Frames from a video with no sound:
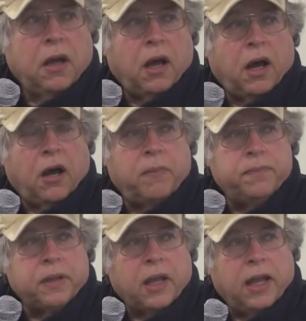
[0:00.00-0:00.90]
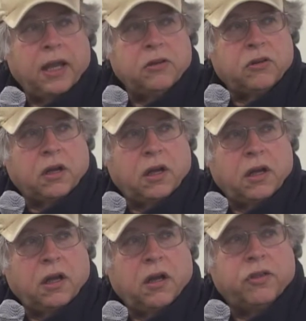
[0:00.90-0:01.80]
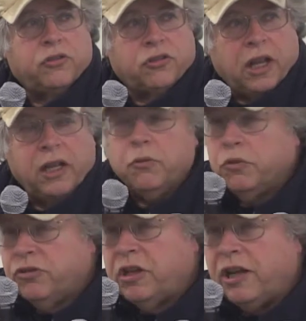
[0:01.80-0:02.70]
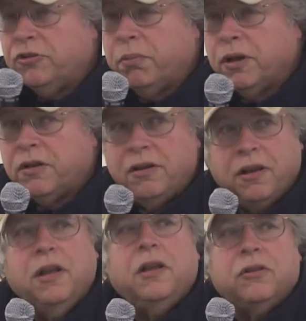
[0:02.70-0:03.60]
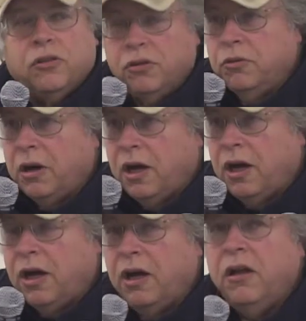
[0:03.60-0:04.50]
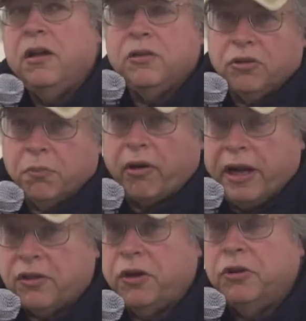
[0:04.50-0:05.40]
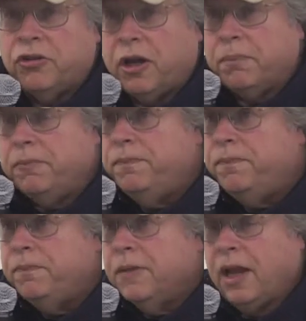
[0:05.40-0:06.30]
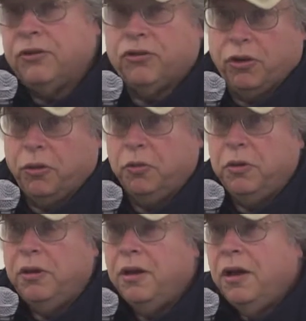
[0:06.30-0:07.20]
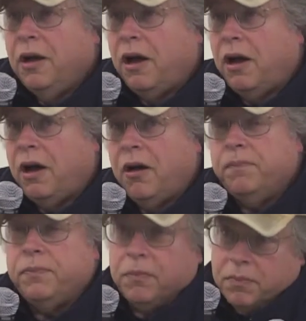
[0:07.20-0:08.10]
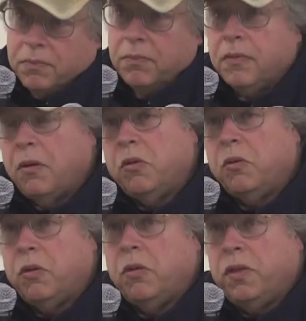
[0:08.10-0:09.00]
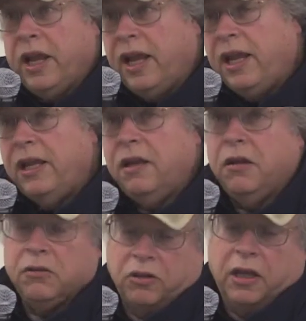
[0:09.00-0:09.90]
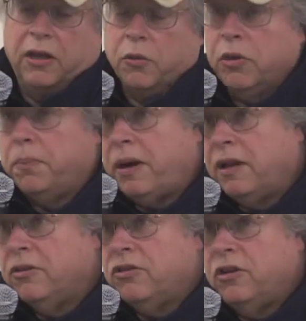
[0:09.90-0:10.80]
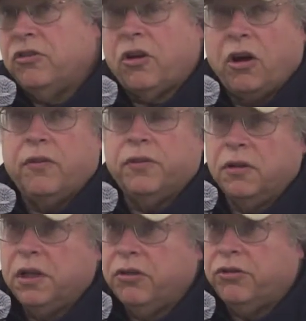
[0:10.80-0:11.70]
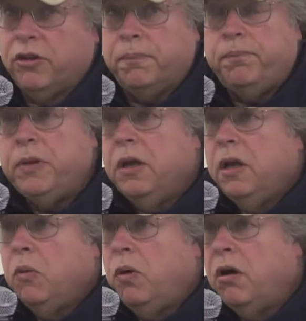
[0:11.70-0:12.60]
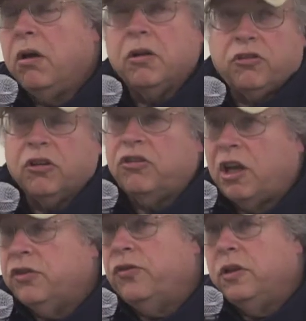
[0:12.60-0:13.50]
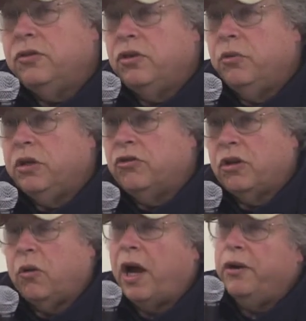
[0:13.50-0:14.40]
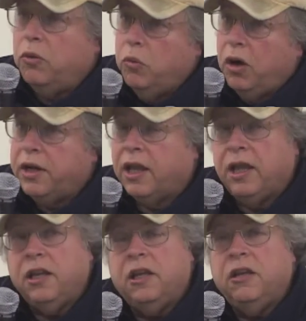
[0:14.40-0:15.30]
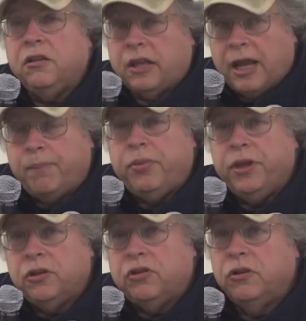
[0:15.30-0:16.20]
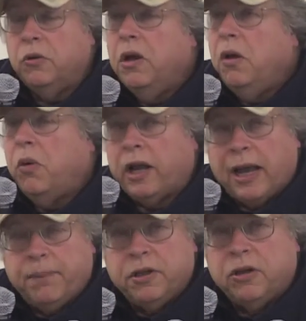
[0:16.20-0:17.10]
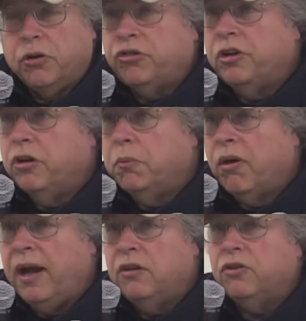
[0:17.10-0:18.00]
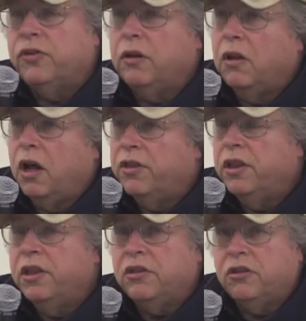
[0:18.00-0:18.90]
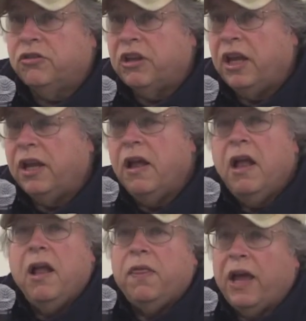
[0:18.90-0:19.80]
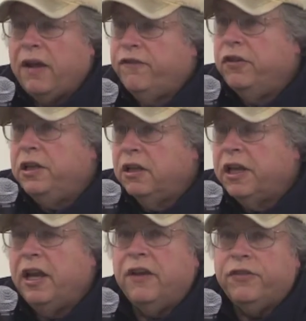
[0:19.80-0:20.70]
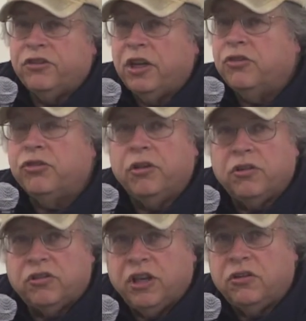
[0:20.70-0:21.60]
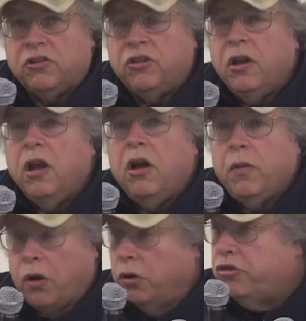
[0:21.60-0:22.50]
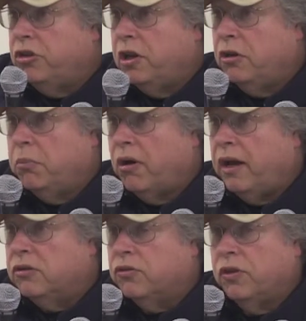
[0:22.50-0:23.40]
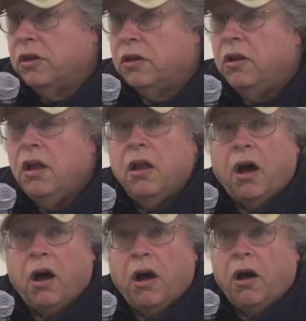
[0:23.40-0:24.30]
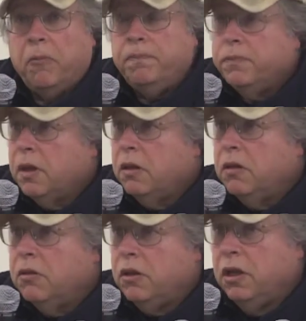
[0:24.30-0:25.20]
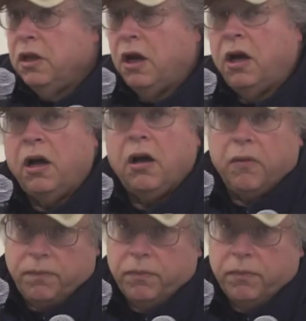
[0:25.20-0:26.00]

Um, and uh, the state was desperate to, uh, to break those up. And so um, they, together with the policies of the leadership, were successful in doing so. I don't want to get in in depth into what happened in Ocean Hill, Brownsville, other than to say that for nearly half a century since Ocean Hill, Brownsville, um, the uh,